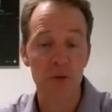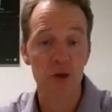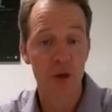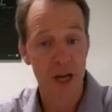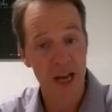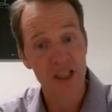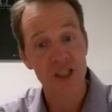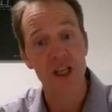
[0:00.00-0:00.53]
you
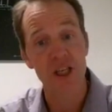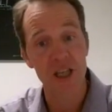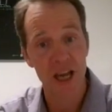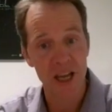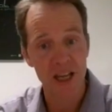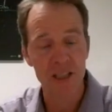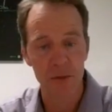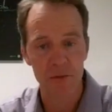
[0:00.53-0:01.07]
can actually
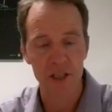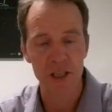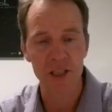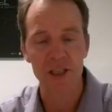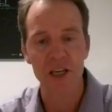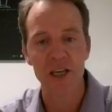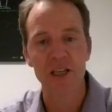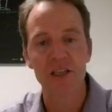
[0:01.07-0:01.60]
take some of these
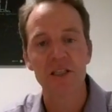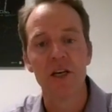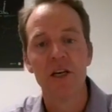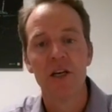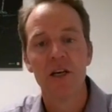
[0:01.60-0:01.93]
things.